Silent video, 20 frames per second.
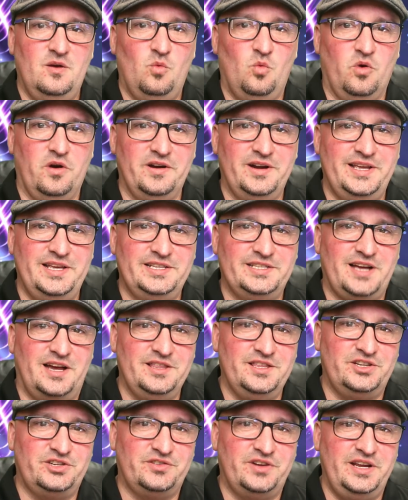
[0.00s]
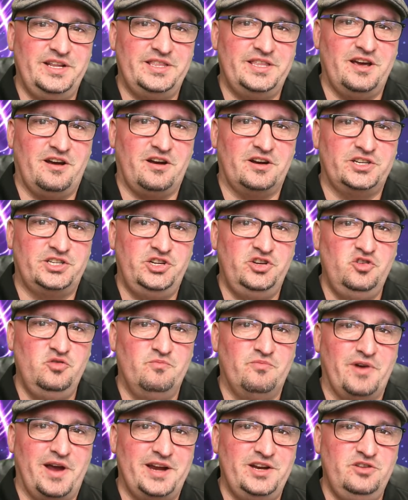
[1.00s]
Word is on the street there are two
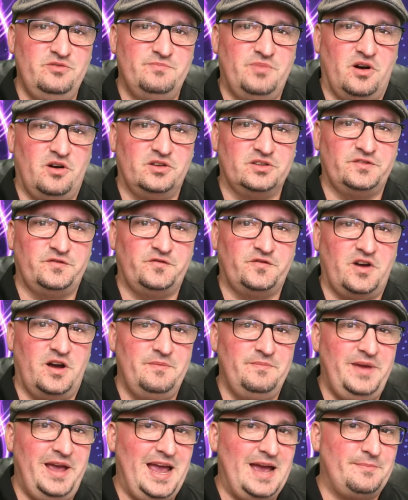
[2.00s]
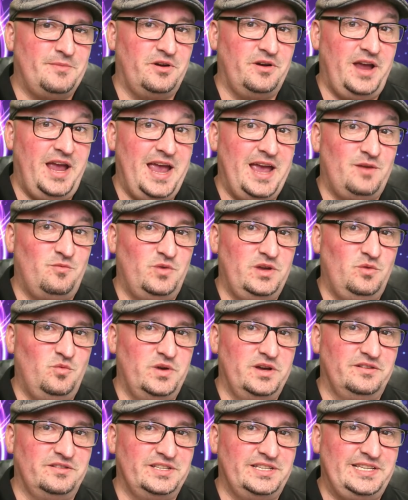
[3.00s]
brand new balls from Hammer, and we
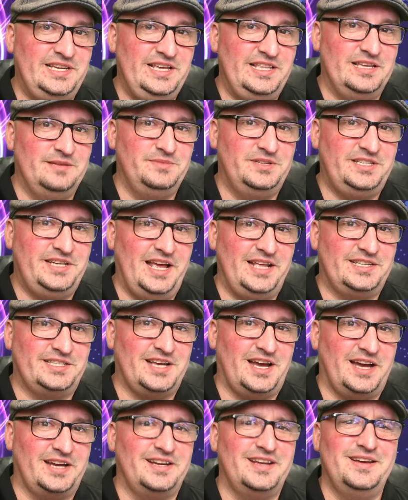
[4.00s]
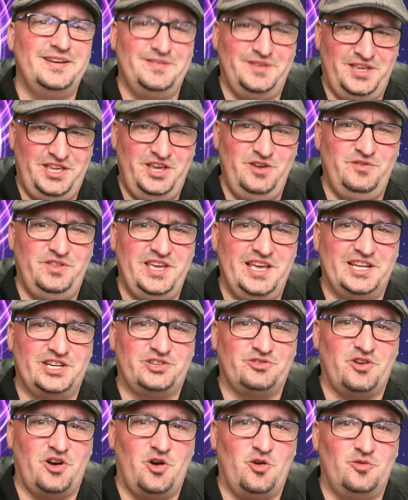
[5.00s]
will see them stateside. Cue the
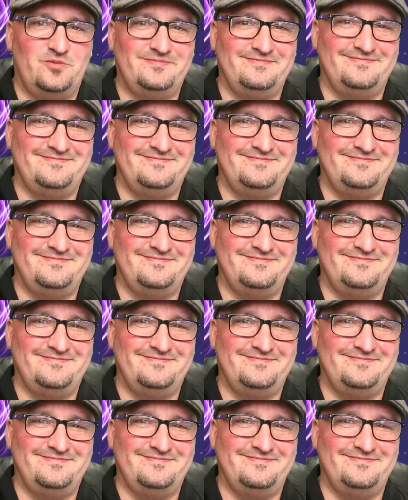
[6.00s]
intro.